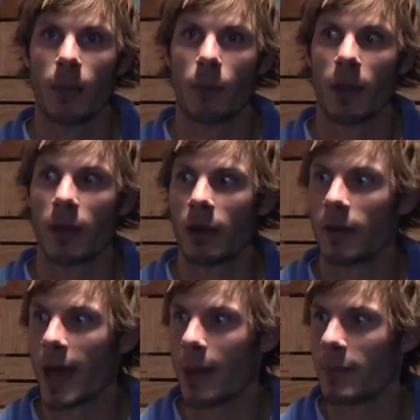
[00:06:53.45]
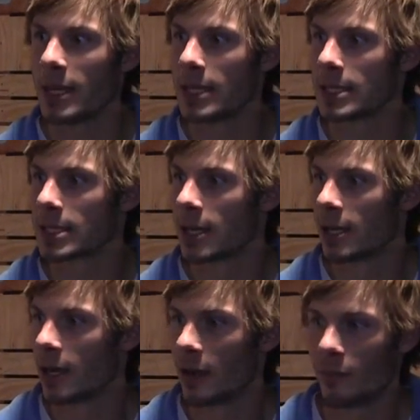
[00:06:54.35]
Whether that means
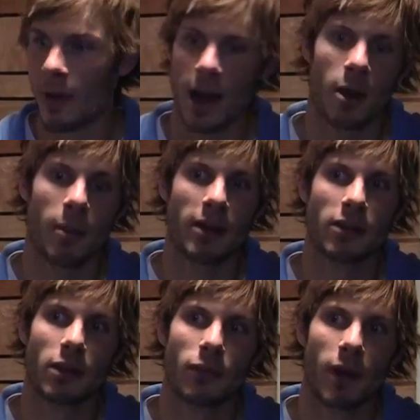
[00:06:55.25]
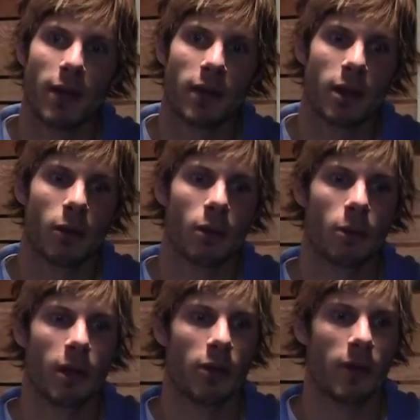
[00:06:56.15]
environmentally friendly
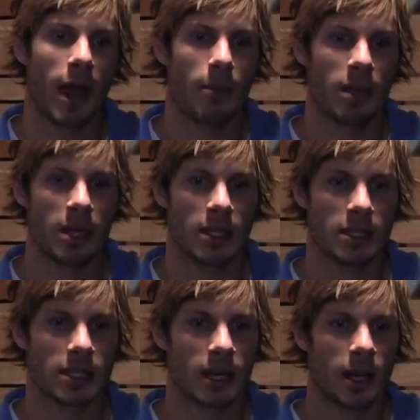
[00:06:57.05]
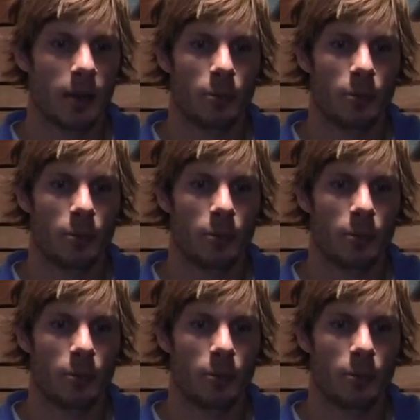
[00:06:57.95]
or whether that means